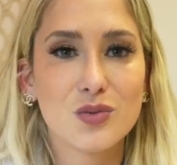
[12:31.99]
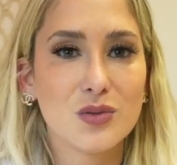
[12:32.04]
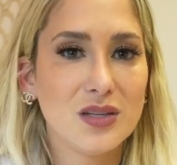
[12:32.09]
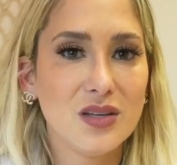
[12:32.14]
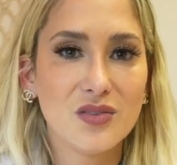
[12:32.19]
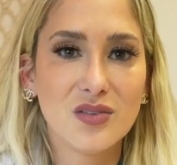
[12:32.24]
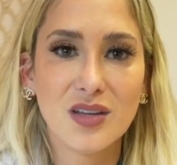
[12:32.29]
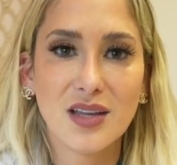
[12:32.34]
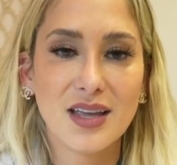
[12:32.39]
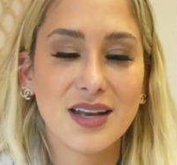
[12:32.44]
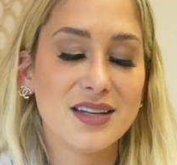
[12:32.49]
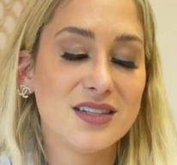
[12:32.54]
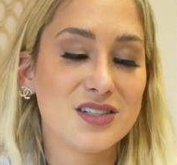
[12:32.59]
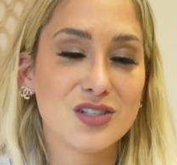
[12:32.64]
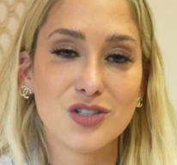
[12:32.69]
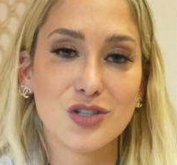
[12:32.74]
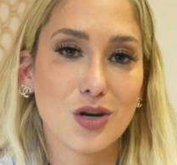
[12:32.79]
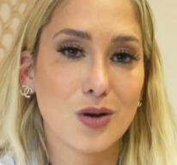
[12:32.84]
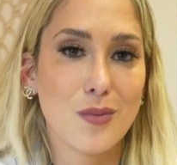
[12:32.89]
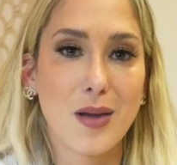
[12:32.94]
We'll even get
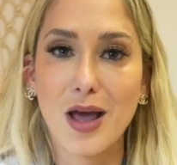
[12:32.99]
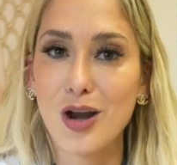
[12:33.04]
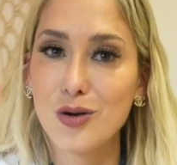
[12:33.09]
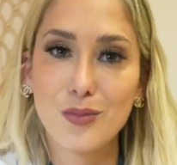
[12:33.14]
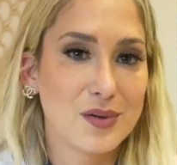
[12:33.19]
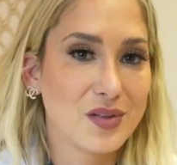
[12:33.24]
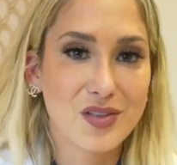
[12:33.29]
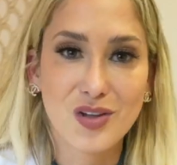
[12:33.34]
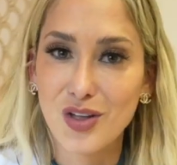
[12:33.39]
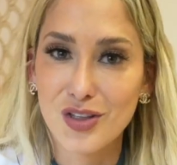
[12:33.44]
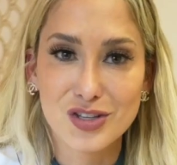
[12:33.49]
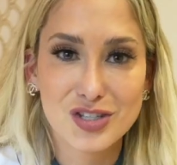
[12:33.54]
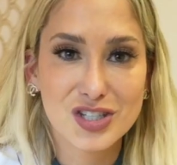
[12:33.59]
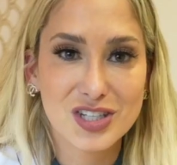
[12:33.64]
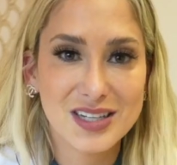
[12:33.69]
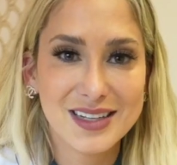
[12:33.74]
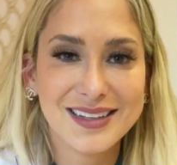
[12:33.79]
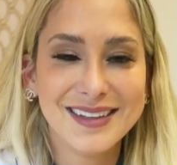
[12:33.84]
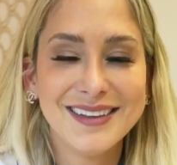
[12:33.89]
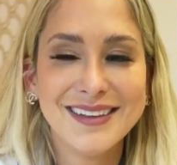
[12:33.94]
into
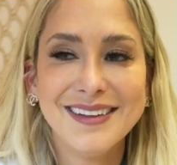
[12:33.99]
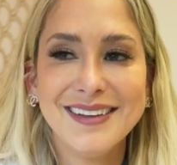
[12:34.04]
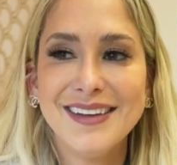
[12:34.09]
dermatopathology.